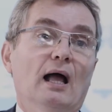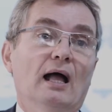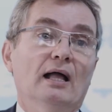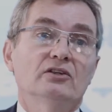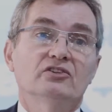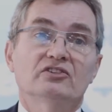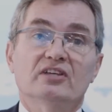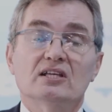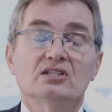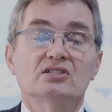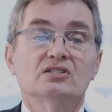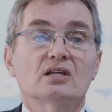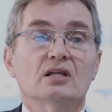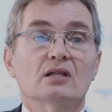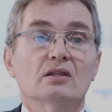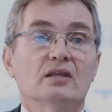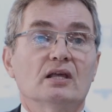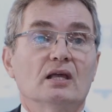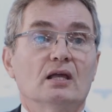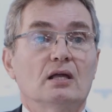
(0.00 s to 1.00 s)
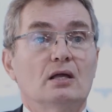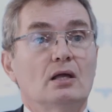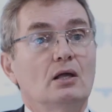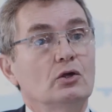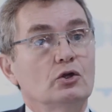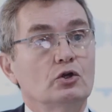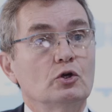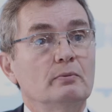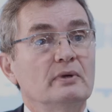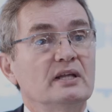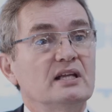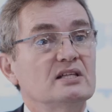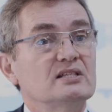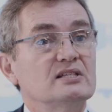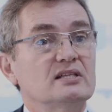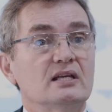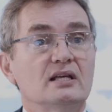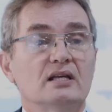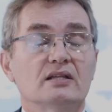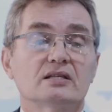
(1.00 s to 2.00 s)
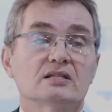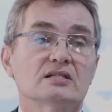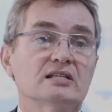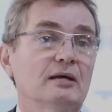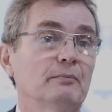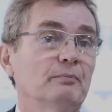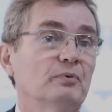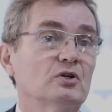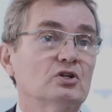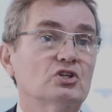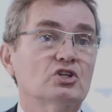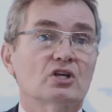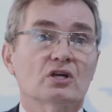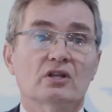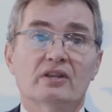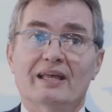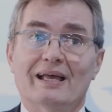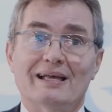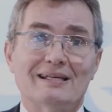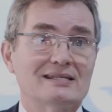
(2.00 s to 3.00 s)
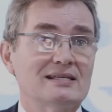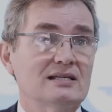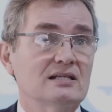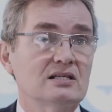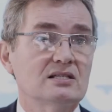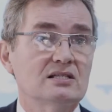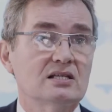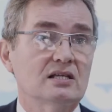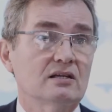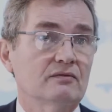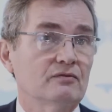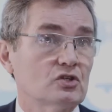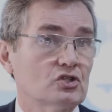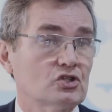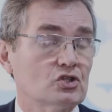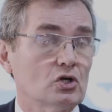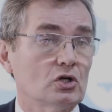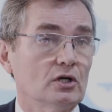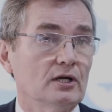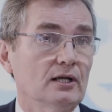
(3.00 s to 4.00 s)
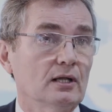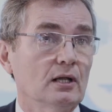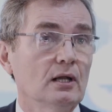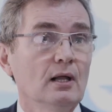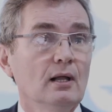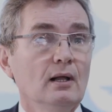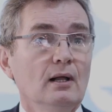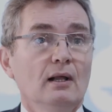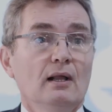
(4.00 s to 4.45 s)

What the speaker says: and testing the humidity, the temperature, the acidity of the soil